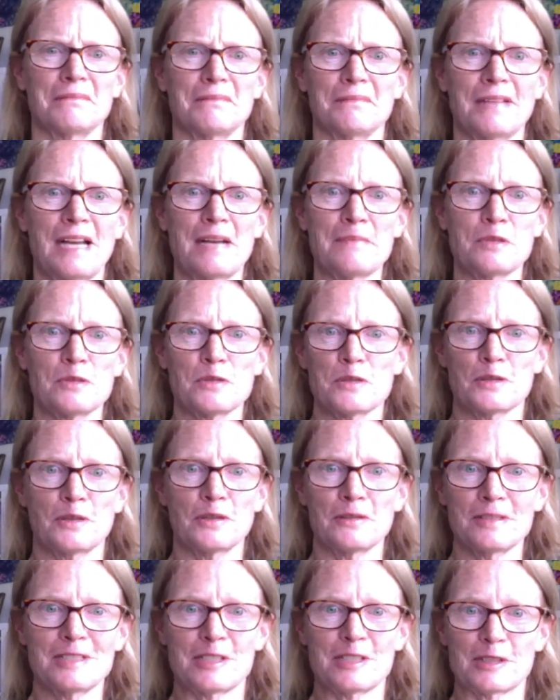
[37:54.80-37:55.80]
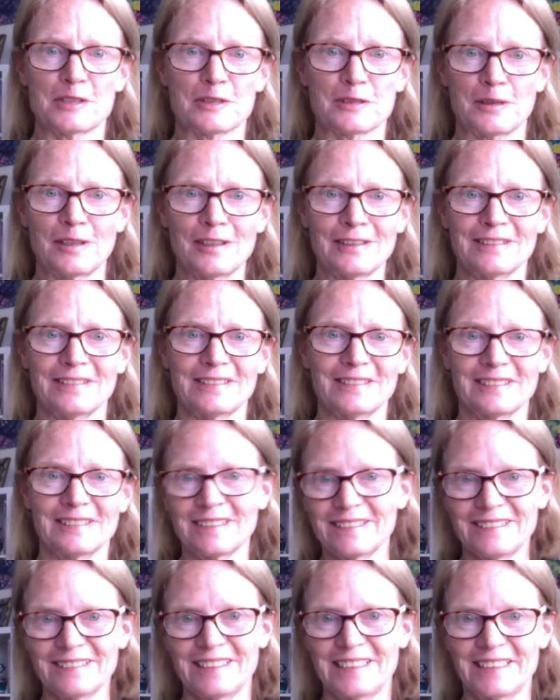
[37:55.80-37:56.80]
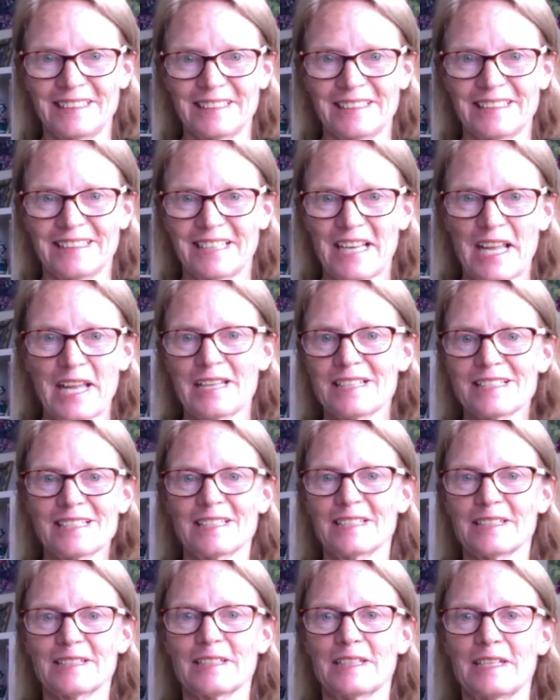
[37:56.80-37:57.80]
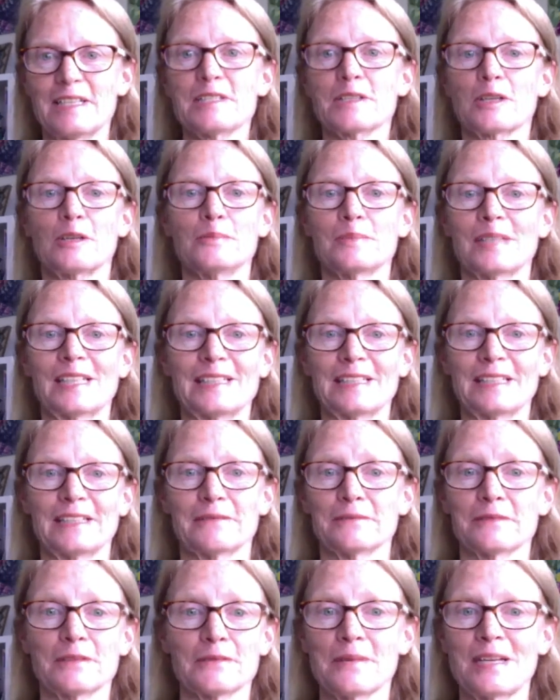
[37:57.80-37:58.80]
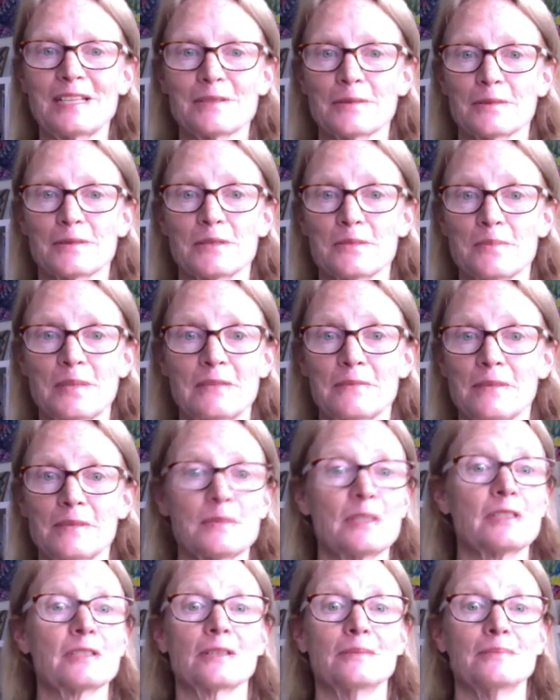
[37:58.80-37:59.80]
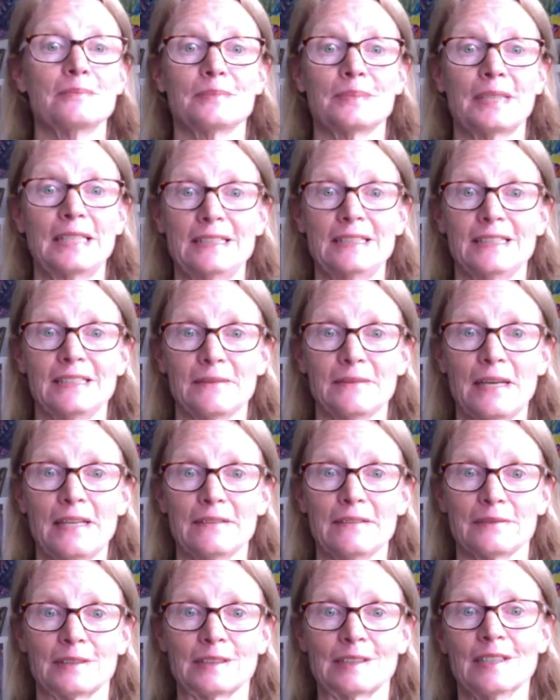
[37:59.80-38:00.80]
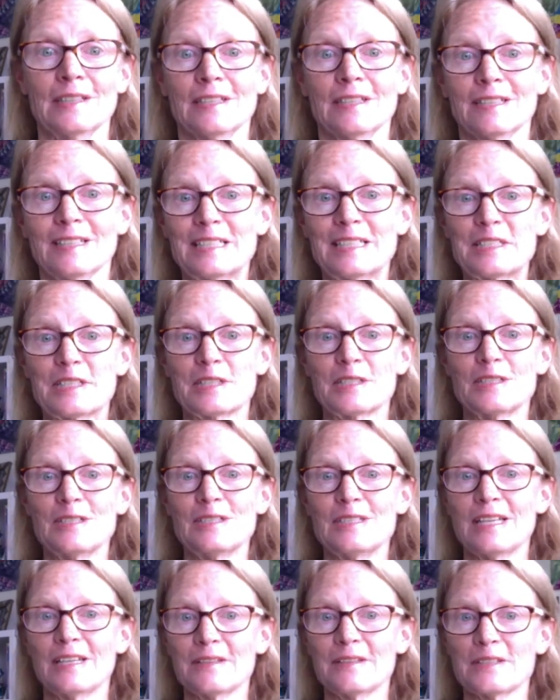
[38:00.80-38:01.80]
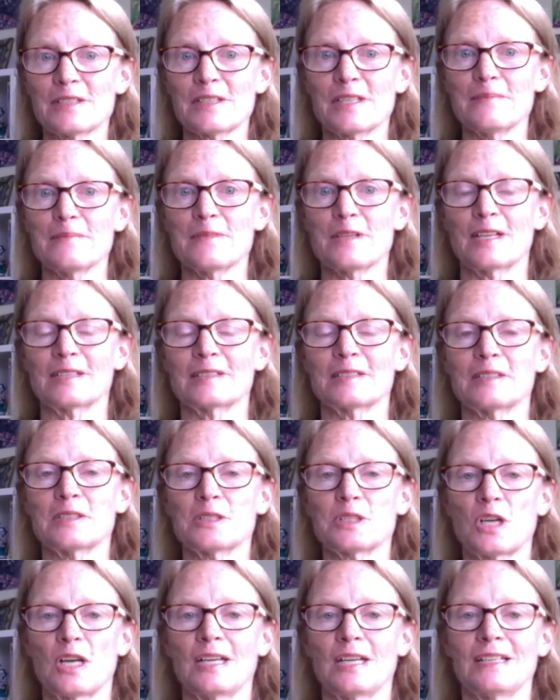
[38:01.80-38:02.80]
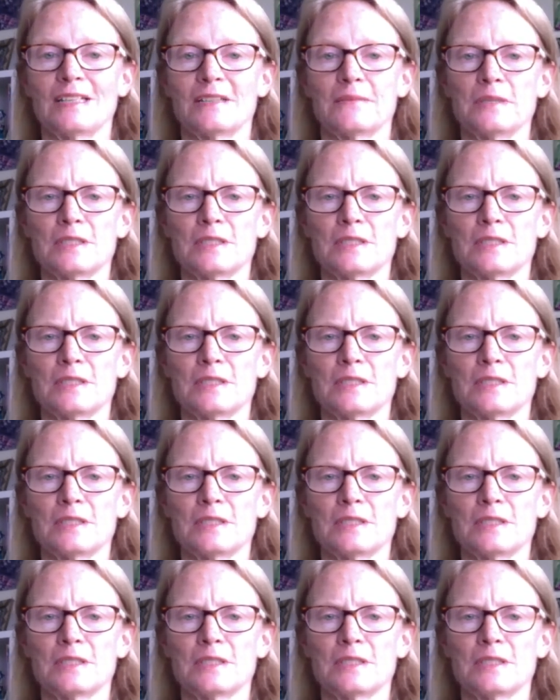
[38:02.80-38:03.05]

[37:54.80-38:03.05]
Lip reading: apples and oranges, right? Yeah. It's completely, the racehorses being whipped is completely irrelevant. It's another subject entirely. We're